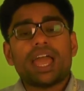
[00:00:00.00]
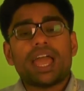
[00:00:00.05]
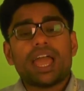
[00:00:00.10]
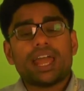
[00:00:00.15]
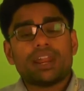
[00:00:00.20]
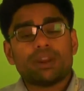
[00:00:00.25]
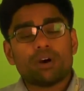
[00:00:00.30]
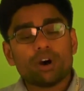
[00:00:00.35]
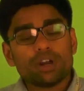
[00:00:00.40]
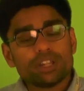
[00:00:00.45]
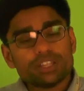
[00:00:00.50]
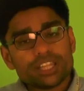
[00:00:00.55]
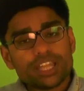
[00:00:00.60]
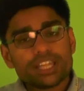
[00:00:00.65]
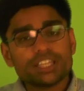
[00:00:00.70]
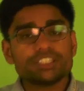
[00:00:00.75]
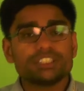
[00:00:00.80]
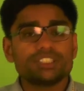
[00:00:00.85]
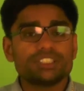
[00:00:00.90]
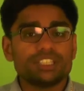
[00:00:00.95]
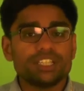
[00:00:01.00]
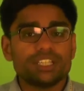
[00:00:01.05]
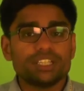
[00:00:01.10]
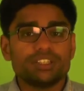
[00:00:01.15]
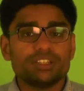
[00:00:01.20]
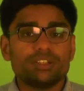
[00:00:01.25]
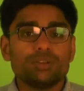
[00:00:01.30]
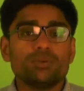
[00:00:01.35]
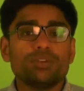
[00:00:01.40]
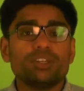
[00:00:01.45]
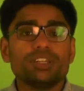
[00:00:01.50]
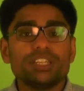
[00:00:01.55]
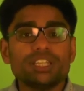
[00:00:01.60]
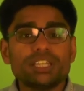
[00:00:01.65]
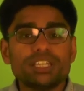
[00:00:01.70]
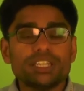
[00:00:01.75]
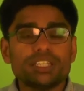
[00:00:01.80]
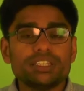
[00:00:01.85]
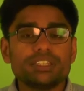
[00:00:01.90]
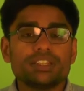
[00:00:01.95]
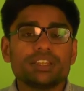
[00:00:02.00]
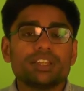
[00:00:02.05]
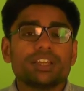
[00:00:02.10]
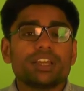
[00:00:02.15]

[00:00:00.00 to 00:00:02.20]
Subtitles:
And on that sheet, you will need